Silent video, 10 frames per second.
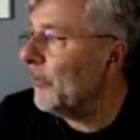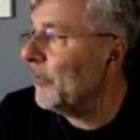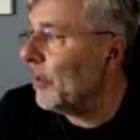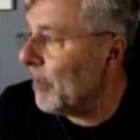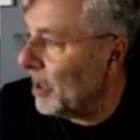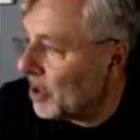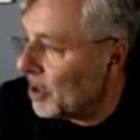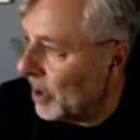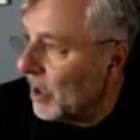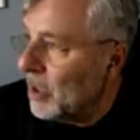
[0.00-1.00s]

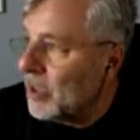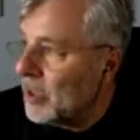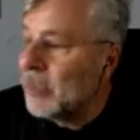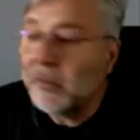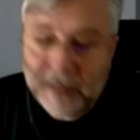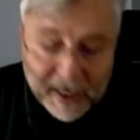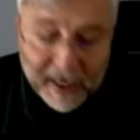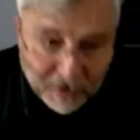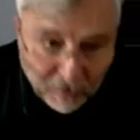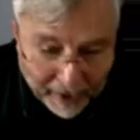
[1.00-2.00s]
information.
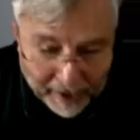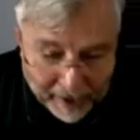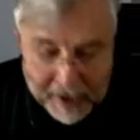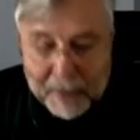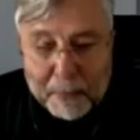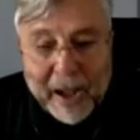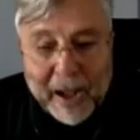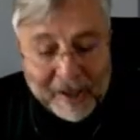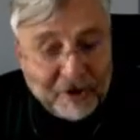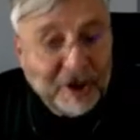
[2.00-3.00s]
That's why
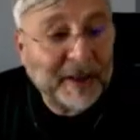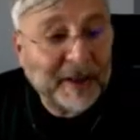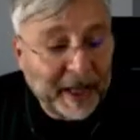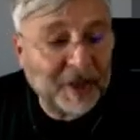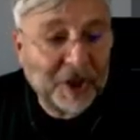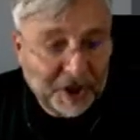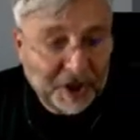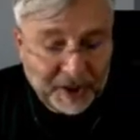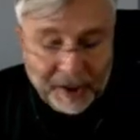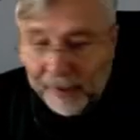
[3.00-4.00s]
by
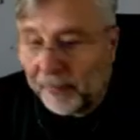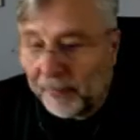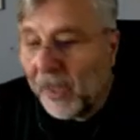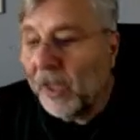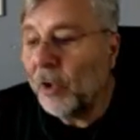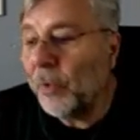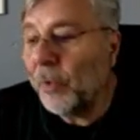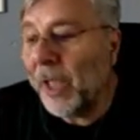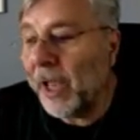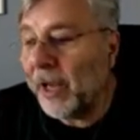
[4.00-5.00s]
retention,
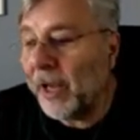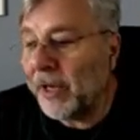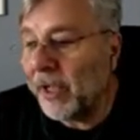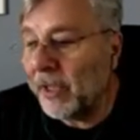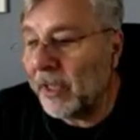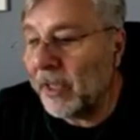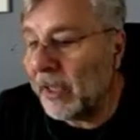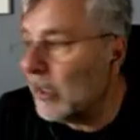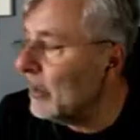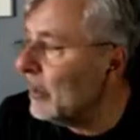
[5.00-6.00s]
you can
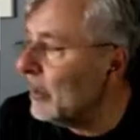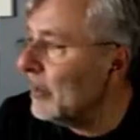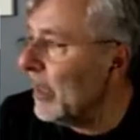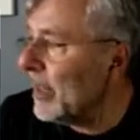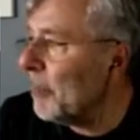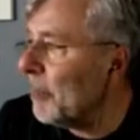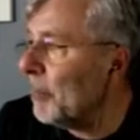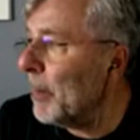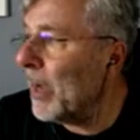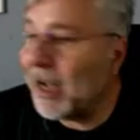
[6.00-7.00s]
set
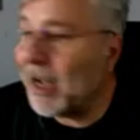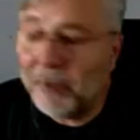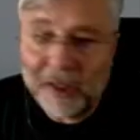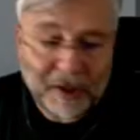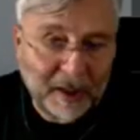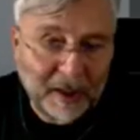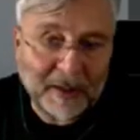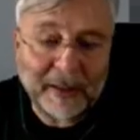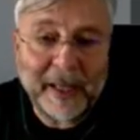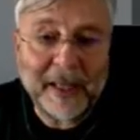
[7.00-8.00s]
up a parameter
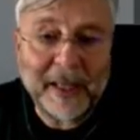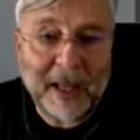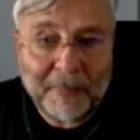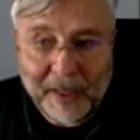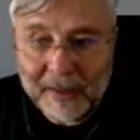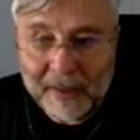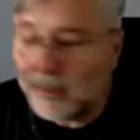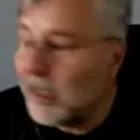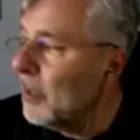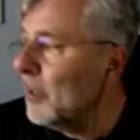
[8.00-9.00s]
in the
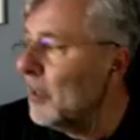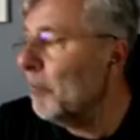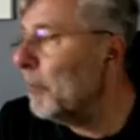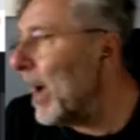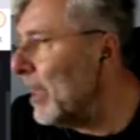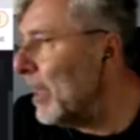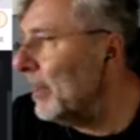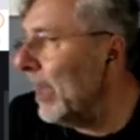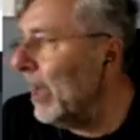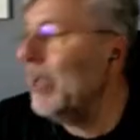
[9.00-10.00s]
database
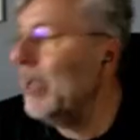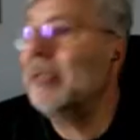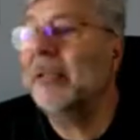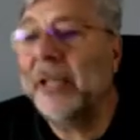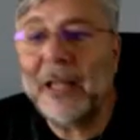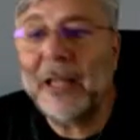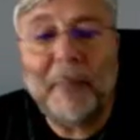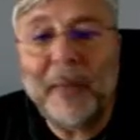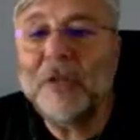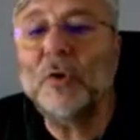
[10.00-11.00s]
by telling the
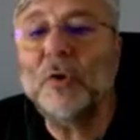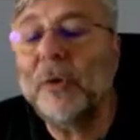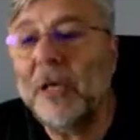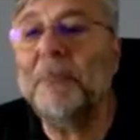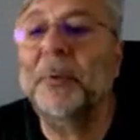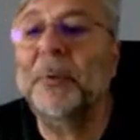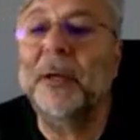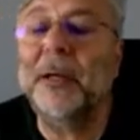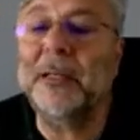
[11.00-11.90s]
database to keep,